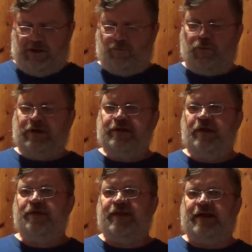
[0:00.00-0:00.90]
One of
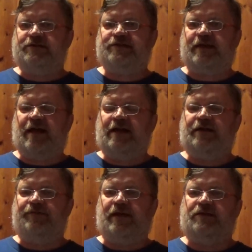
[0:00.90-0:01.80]
the things that kind
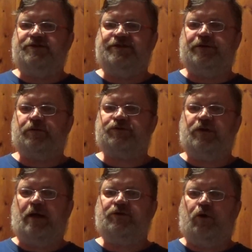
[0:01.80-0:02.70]
of endears
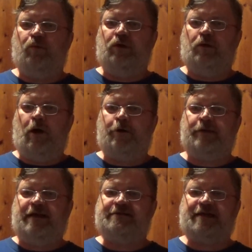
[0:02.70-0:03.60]
Londo
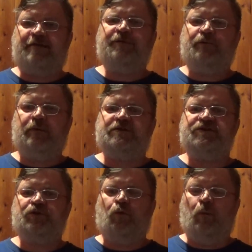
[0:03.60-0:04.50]
Mollari is every
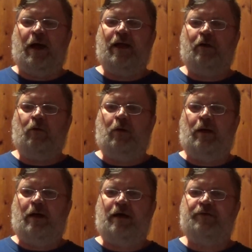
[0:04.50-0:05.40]
once in a while,
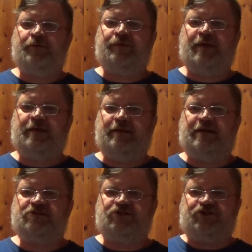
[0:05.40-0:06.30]
other than
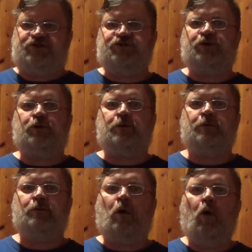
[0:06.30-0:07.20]
these
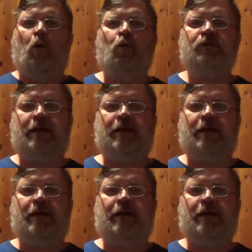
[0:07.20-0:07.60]
stern old